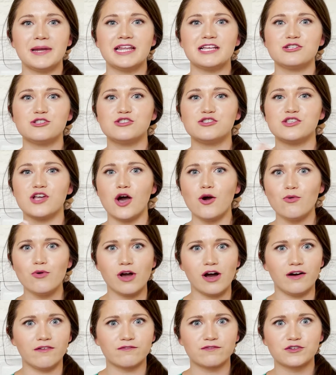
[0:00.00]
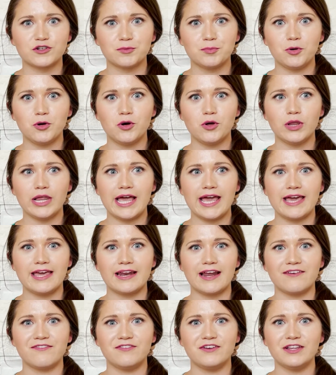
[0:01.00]
but it's so comfortable,
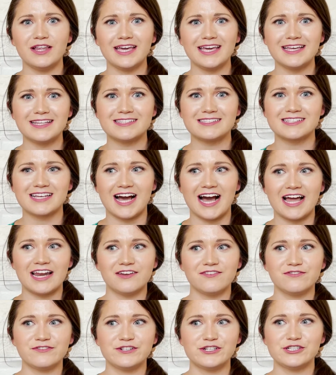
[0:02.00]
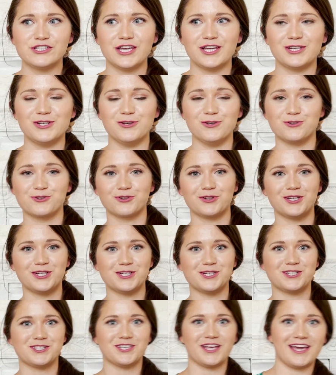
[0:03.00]
and I feel like it's kind of just like neutral
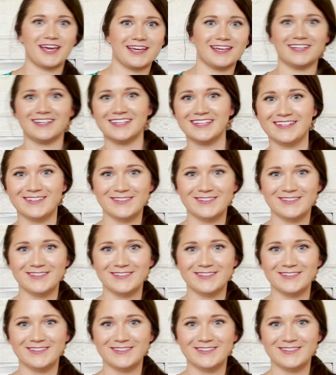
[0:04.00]
and just like